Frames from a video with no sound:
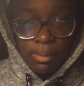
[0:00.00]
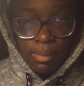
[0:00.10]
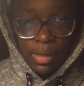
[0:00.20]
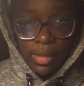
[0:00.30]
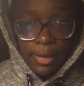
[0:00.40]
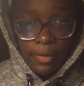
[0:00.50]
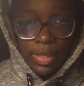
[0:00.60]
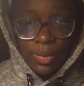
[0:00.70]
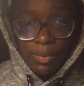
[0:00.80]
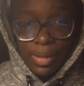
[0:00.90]
Because
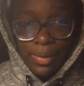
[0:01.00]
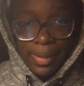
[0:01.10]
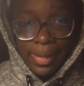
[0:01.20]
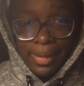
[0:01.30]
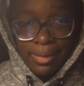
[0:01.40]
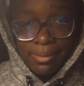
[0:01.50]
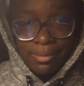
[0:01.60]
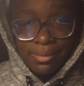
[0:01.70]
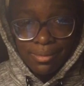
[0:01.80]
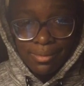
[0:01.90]
everything will be okay.
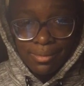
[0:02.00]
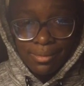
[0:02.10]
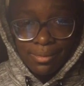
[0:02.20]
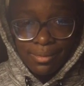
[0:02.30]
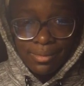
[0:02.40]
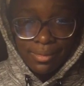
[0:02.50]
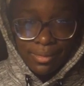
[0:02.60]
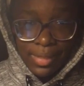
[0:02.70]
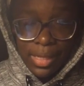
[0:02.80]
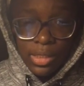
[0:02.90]

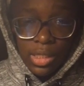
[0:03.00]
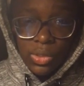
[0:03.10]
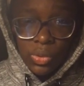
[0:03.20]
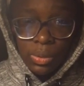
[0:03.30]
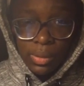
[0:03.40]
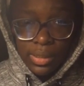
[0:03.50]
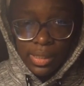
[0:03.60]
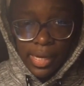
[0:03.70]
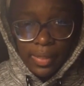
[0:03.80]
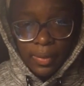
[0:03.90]
As long as we work
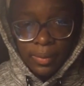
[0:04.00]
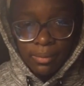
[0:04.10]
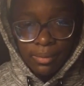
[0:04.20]
together.